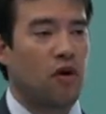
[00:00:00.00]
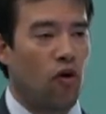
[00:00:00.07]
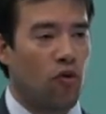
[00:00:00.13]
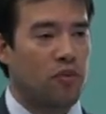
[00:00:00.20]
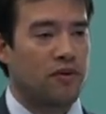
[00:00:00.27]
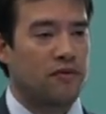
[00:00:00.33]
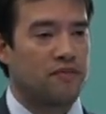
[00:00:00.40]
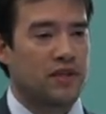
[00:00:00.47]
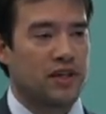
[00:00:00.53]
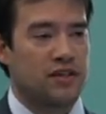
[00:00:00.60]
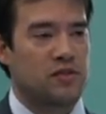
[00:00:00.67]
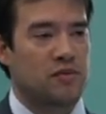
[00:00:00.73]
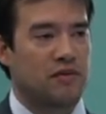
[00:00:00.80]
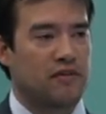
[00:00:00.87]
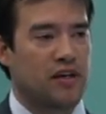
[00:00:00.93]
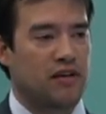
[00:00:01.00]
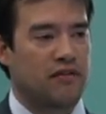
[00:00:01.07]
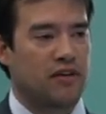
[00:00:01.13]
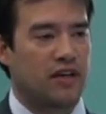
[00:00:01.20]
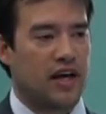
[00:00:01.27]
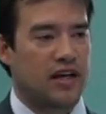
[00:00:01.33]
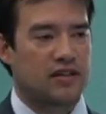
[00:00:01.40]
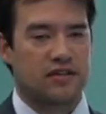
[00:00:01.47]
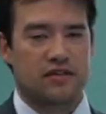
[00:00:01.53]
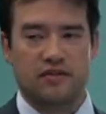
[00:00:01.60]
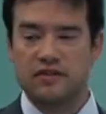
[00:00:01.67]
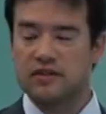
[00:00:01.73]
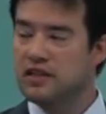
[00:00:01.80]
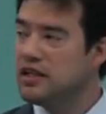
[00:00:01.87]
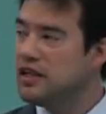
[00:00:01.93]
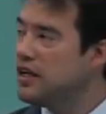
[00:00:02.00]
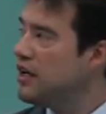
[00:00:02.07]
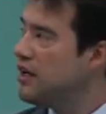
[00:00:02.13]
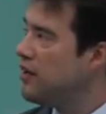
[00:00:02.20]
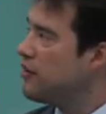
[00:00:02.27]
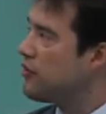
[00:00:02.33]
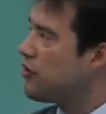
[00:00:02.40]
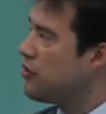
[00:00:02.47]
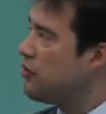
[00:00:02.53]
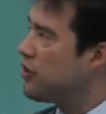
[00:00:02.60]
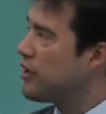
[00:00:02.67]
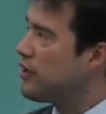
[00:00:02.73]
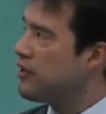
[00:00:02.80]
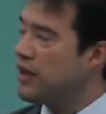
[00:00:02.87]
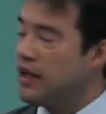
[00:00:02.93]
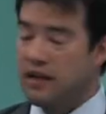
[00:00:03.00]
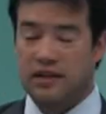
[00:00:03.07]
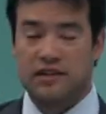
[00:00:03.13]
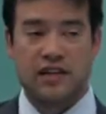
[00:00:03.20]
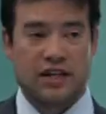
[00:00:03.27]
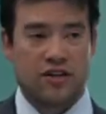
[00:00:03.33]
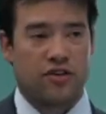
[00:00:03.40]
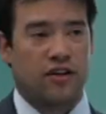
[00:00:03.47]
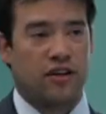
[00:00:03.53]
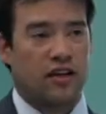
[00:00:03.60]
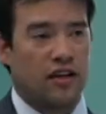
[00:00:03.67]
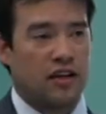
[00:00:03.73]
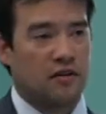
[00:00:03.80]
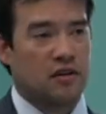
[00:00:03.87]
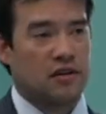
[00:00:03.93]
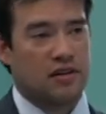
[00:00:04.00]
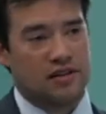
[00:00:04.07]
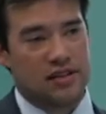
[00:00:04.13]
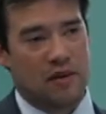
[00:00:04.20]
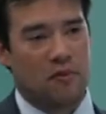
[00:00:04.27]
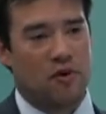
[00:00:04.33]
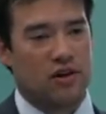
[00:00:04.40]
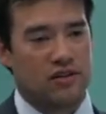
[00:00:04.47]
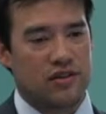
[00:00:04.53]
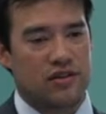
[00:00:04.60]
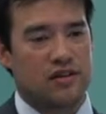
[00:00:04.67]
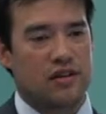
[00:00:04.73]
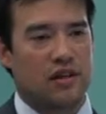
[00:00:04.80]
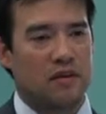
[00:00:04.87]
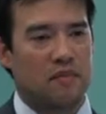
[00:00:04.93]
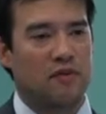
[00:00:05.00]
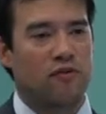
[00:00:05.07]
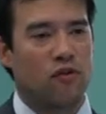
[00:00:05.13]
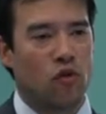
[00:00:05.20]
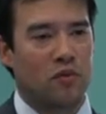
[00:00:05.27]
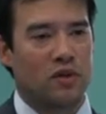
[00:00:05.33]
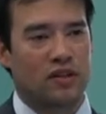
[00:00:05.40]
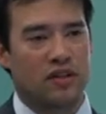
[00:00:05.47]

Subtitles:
open and it's been very, very active. So you can, and it's actually somewhat performing